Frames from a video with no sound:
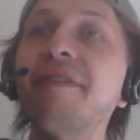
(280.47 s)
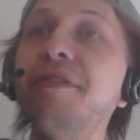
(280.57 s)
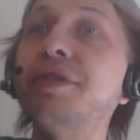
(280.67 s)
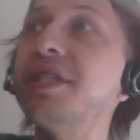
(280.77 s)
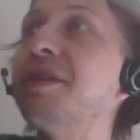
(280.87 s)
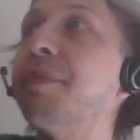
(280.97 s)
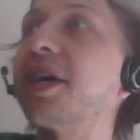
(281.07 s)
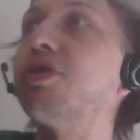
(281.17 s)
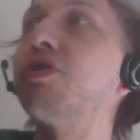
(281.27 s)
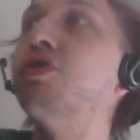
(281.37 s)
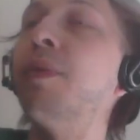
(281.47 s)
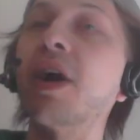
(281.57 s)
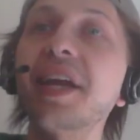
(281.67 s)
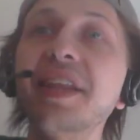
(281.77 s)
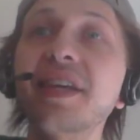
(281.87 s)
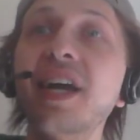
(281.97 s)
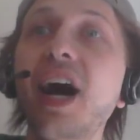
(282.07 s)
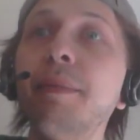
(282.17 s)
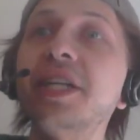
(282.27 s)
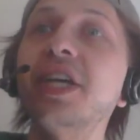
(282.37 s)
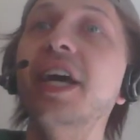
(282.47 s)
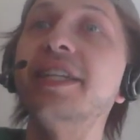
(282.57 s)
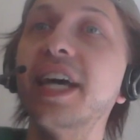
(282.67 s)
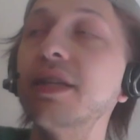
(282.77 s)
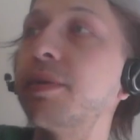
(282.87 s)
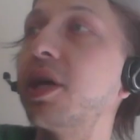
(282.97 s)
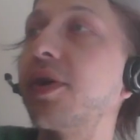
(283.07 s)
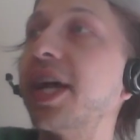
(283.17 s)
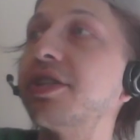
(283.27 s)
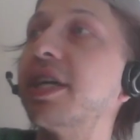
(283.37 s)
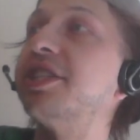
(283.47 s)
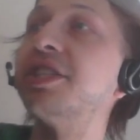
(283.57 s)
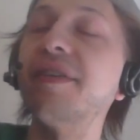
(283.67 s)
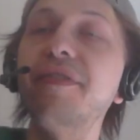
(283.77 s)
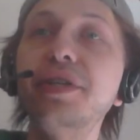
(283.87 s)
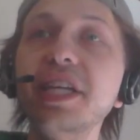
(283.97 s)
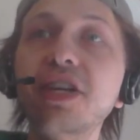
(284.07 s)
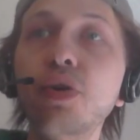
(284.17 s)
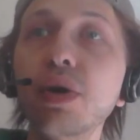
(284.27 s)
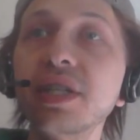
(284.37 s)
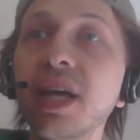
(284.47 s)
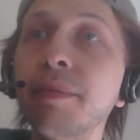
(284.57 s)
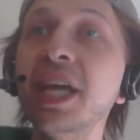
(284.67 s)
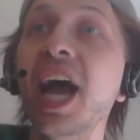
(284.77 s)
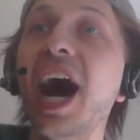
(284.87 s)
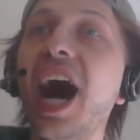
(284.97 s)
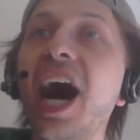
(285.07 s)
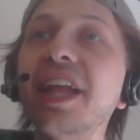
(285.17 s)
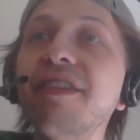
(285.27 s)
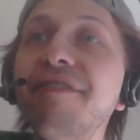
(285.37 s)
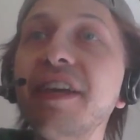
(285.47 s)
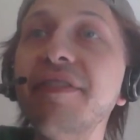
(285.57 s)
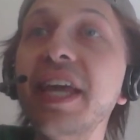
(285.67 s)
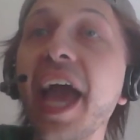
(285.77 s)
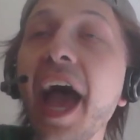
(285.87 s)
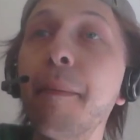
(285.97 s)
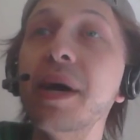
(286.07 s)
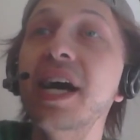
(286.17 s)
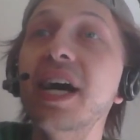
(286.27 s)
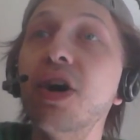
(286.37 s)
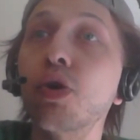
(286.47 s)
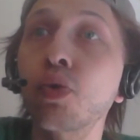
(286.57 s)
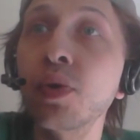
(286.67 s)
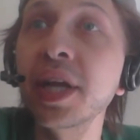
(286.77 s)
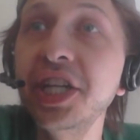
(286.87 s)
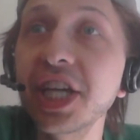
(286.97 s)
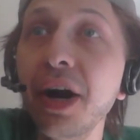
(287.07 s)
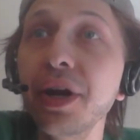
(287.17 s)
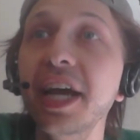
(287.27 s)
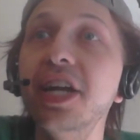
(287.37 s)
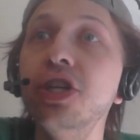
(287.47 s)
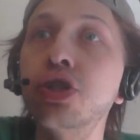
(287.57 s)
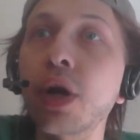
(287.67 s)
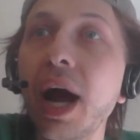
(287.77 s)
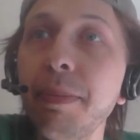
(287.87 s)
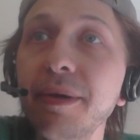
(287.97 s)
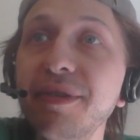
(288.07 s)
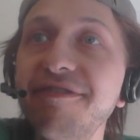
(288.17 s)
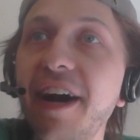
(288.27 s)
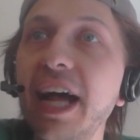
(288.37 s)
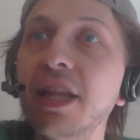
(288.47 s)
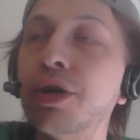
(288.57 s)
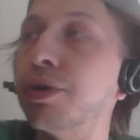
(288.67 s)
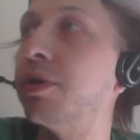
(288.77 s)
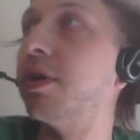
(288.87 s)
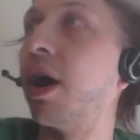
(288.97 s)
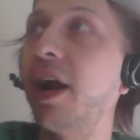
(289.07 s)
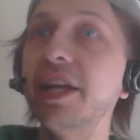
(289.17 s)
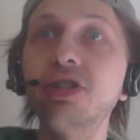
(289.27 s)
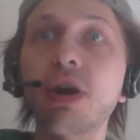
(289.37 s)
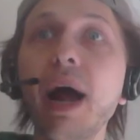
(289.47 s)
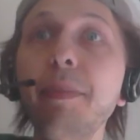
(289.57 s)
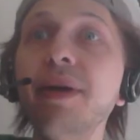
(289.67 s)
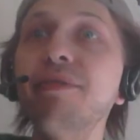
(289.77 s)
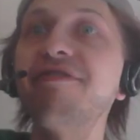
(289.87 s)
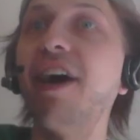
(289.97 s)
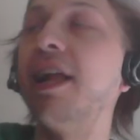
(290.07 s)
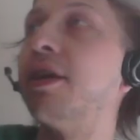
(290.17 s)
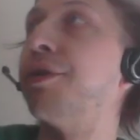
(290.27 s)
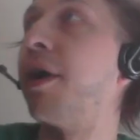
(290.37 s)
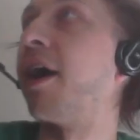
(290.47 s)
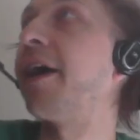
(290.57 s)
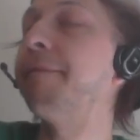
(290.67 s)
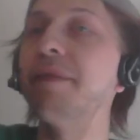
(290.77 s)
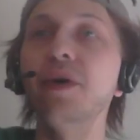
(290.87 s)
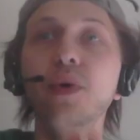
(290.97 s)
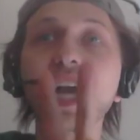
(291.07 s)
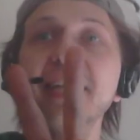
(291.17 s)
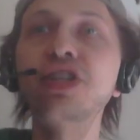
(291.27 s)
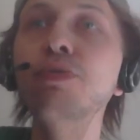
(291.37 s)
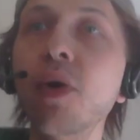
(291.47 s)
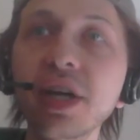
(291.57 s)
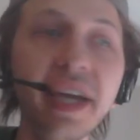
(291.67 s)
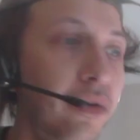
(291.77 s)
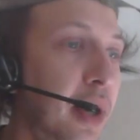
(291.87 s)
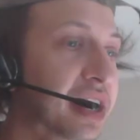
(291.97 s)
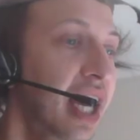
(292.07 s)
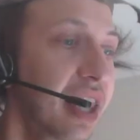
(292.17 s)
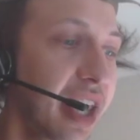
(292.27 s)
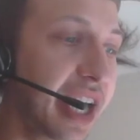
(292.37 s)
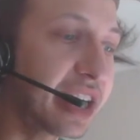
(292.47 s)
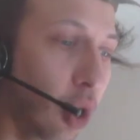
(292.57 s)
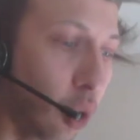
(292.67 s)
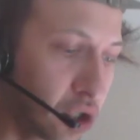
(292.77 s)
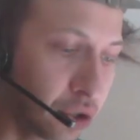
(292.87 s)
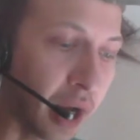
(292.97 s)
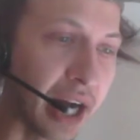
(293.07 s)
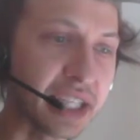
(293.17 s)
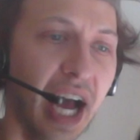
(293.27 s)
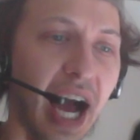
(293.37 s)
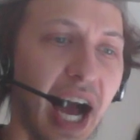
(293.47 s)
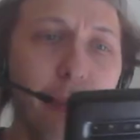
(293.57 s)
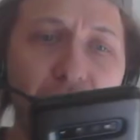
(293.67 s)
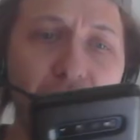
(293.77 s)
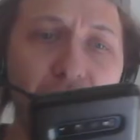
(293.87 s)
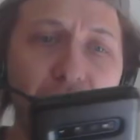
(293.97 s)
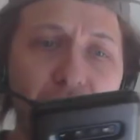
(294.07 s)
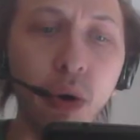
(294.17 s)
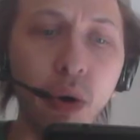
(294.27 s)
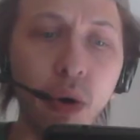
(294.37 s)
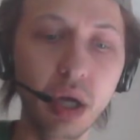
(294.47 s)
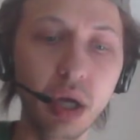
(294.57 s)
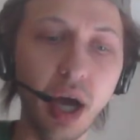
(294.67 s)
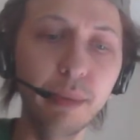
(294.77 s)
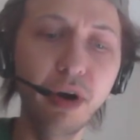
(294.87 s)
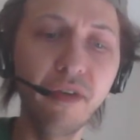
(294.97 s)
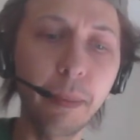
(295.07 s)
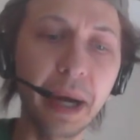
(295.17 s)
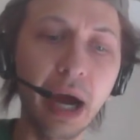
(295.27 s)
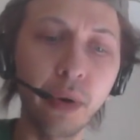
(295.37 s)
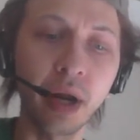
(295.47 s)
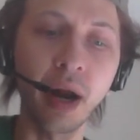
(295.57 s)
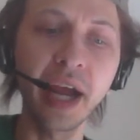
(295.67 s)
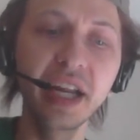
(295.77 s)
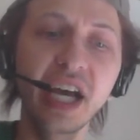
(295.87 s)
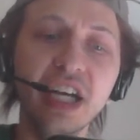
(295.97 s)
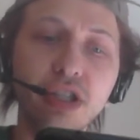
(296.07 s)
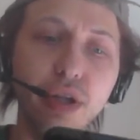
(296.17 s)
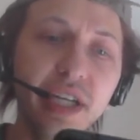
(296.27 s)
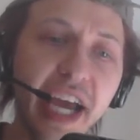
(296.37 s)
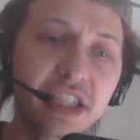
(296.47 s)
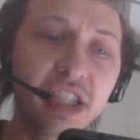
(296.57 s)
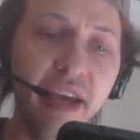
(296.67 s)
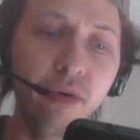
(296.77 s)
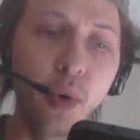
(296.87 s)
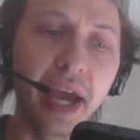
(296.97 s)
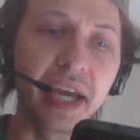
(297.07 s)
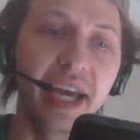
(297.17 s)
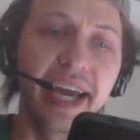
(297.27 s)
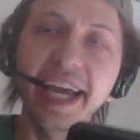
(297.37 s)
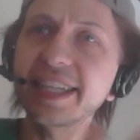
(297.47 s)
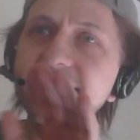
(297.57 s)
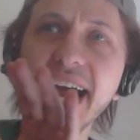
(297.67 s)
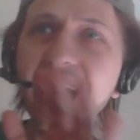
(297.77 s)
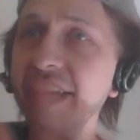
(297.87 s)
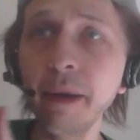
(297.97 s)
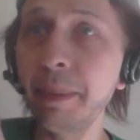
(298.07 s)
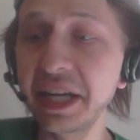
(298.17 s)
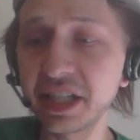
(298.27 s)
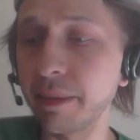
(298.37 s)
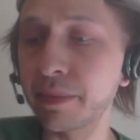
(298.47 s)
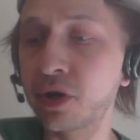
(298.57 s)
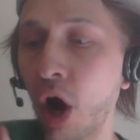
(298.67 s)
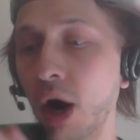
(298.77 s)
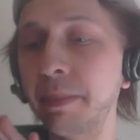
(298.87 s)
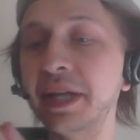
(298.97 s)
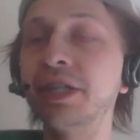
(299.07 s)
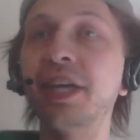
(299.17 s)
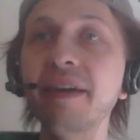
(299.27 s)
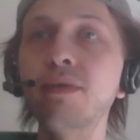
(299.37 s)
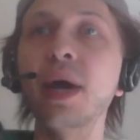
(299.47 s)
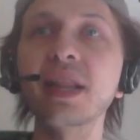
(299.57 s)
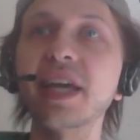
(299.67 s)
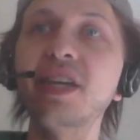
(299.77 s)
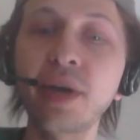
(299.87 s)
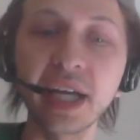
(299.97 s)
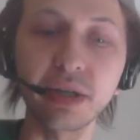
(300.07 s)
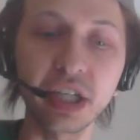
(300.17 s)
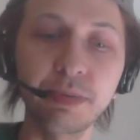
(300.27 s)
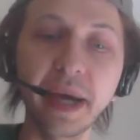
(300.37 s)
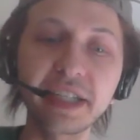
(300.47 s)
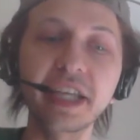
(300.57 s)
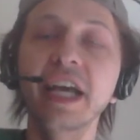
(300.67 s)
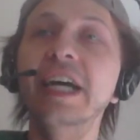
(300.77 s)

If you see Michael Kumar in the comments, tell him congratulations. If you see Kurazemi on the VeVe app, reach out, drop him a follow. All right, drop him a follow. All right, we got two more giveaways. Like I told you guys, I'm overpowered. I'm overpowered, all right? So the next giveaway is not going to be some garbage giveaway like you guys are expecting.